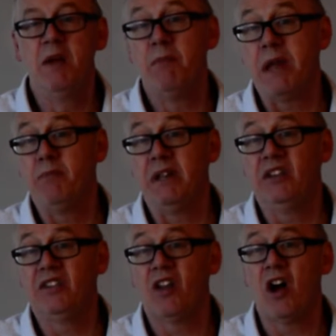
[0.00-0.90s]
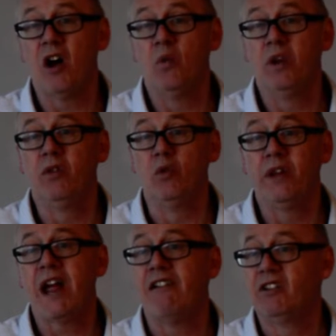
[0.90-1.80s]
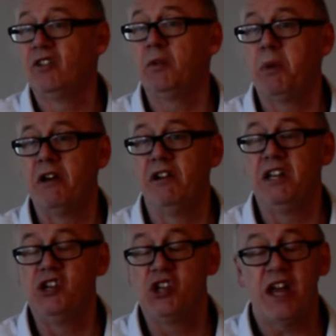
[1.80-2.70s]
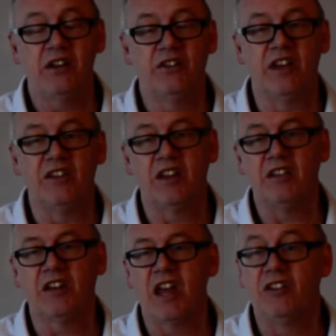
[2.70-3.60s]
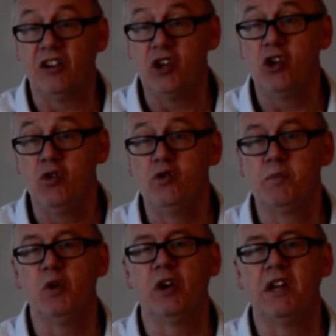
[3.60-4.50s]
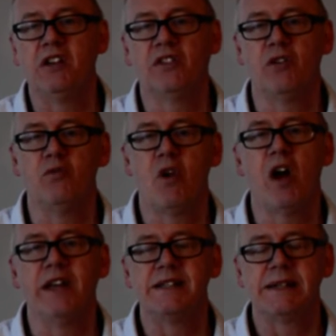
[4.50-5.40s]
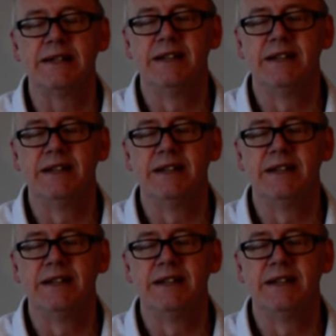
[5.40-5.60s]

Maybe start with all the characters appearing in Genesis. It's a huge book in its own right.